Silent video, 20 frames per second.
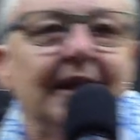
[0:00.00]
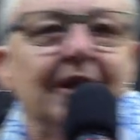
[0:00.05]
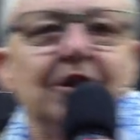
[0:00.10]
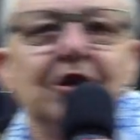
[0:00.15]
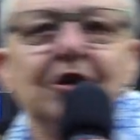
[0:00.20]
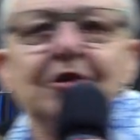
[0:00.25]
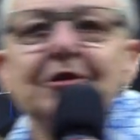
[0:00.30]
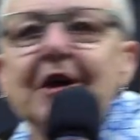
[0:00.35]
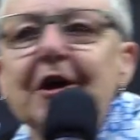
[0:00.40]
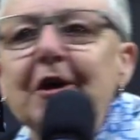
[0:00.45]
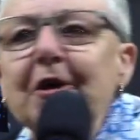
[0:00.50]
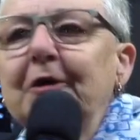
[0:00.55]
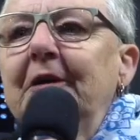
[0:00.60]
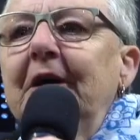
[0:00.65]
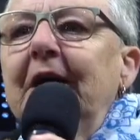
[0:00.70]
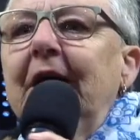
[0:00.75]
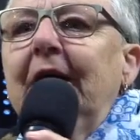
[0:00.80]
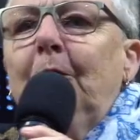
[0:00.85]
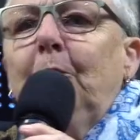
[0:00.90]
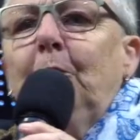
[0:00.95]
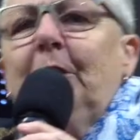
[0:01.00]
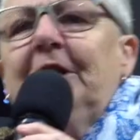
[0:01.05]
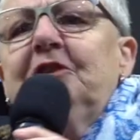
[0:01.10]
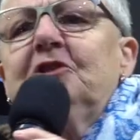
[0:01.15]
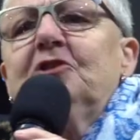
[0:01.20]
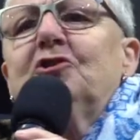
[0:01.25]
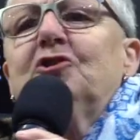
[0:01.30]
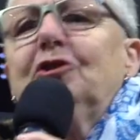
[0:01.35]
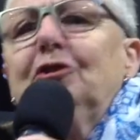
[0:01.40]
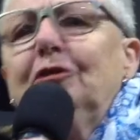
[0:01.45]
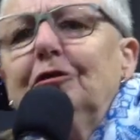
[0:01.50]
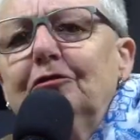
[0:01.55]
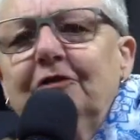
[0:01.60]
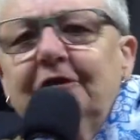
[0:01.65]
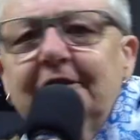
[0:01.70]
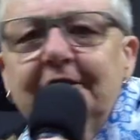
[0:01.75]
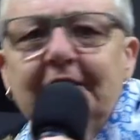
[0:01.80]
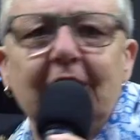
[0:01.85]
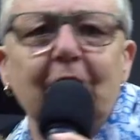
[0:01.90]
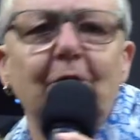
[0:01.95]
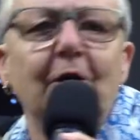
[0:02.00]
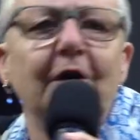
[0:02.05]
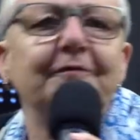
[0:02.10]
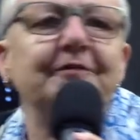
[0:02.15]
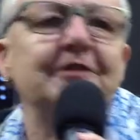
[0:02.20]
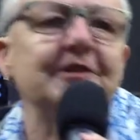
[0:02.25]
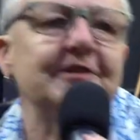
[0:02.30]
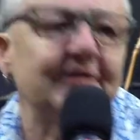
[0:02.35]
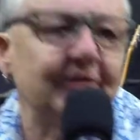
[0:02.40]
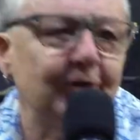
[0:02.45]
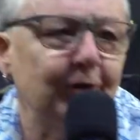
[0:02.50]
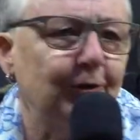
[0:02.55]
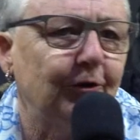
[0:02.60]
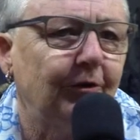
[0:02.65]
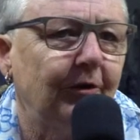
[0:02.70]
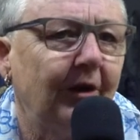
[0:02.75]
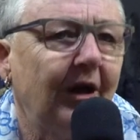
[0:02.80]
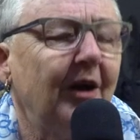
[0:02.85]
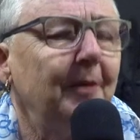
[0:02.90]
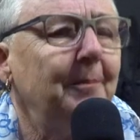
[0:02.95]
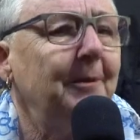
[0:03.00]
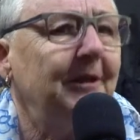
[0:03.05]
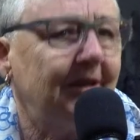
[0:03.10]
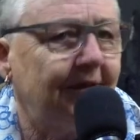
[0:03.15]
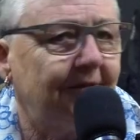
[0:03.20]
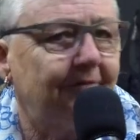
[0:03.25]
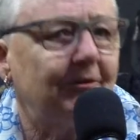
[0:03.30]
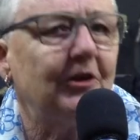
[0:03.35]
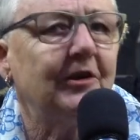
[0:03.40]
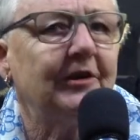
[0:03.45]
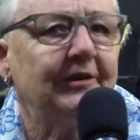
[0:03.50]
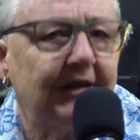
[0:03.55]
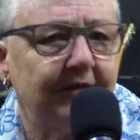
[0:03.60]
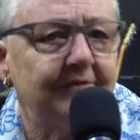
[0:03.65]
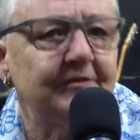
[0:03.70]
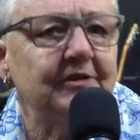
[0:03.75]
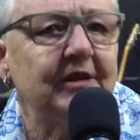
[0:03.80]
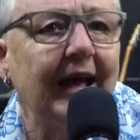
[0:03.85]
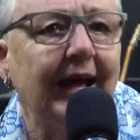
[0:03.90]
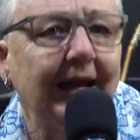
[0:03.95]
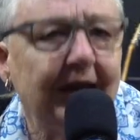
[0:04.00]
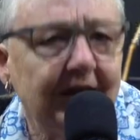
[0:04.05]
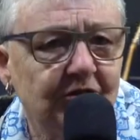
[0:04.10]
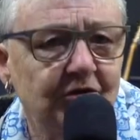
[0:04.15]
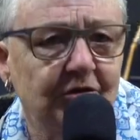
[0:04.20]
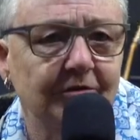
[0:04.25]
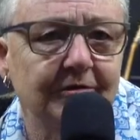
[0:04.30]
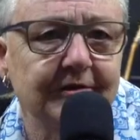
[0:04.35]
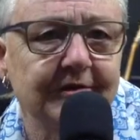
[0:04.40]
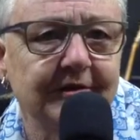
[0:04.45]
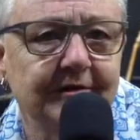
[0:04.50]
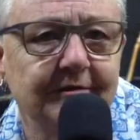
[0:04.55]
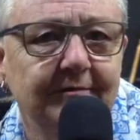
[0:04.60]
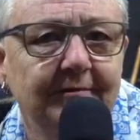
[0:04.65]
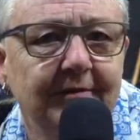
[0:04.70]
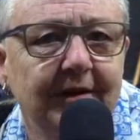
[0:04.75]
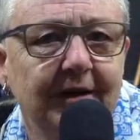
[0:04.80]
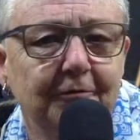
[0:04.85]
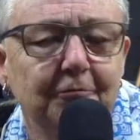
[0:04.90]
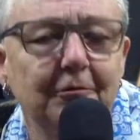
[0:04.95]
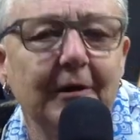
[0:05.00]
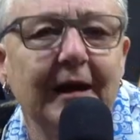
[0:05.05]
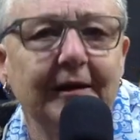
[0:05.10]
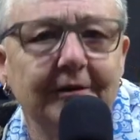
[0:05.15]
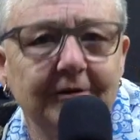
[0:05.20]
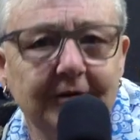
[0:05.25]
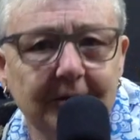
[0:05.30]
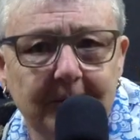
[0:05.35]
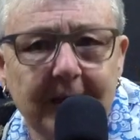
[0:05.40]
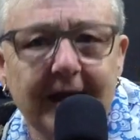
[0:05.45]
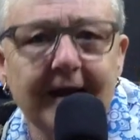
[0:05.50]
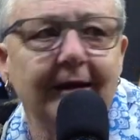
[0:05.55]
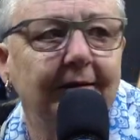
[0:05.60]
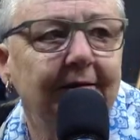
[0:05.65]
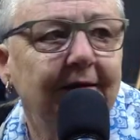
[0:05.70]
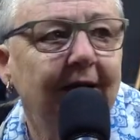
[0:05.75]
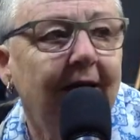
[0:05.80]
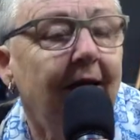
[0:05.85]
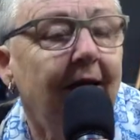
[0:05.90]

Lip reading: You know, when your children go off to school, I believe God gives angels around about.